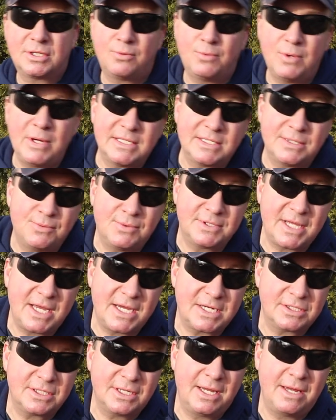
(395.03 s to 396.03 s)
The reason was
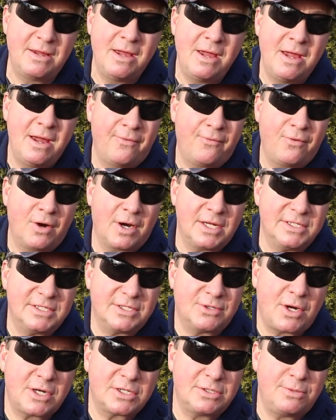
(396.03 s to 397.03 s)
actually for a
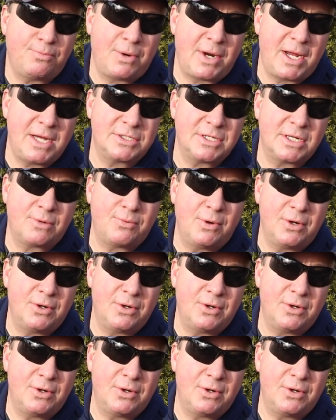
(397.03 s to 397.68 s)
construction project.